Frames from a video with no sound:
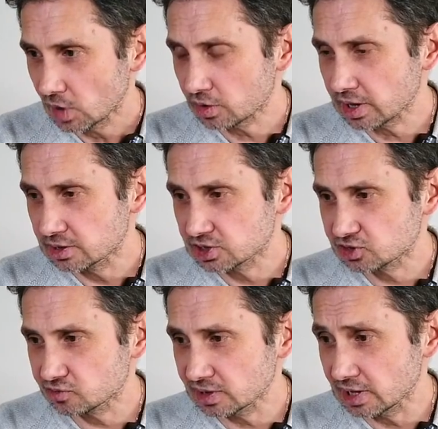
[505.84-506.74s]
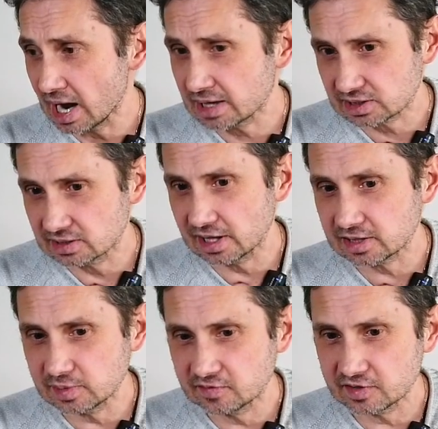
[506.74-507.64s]
Okay, just relax and
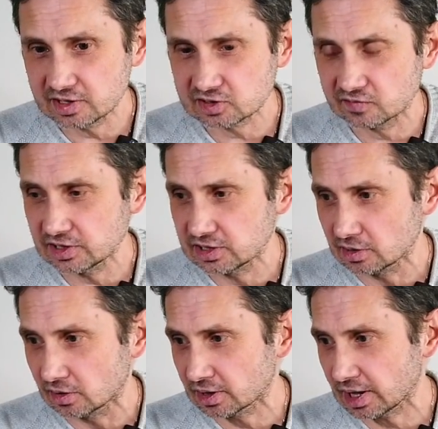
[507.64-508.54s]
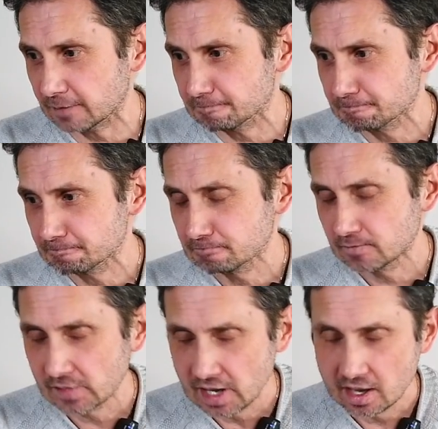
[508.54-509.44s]
let me finish video, okay?
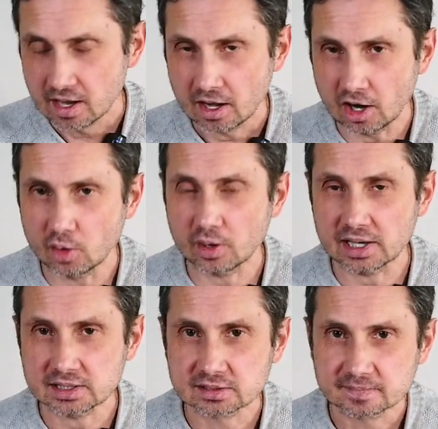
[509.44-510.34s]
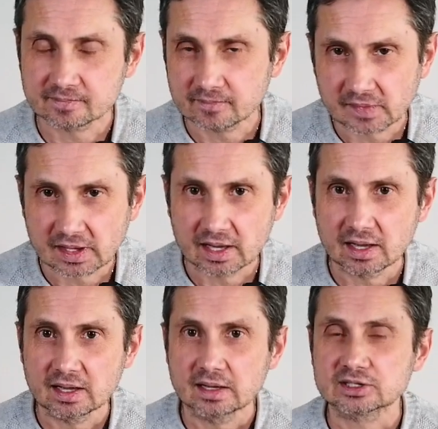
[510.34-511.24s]
All right.
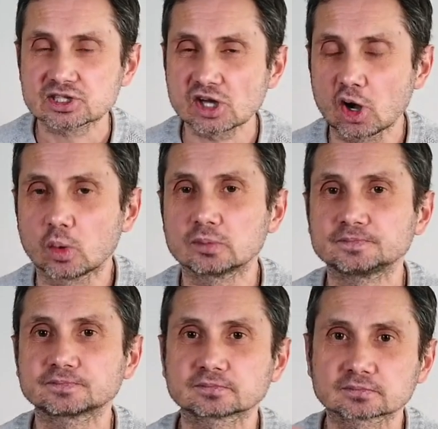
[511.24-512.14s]
So,